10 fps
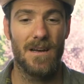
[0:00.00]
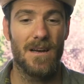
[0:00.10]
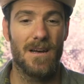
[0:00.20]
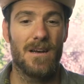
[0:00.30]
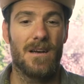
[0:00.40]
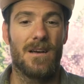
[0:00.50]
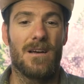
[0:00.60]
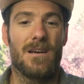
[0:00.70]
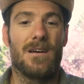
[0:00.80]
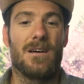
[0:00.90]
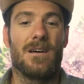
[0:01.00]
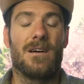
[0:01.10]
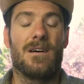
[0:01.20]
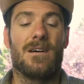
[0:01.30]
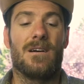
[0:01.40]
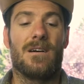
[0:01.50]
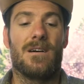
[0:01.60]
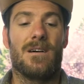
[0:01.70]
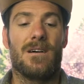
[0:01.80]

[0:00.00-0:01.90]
Nobody speaks.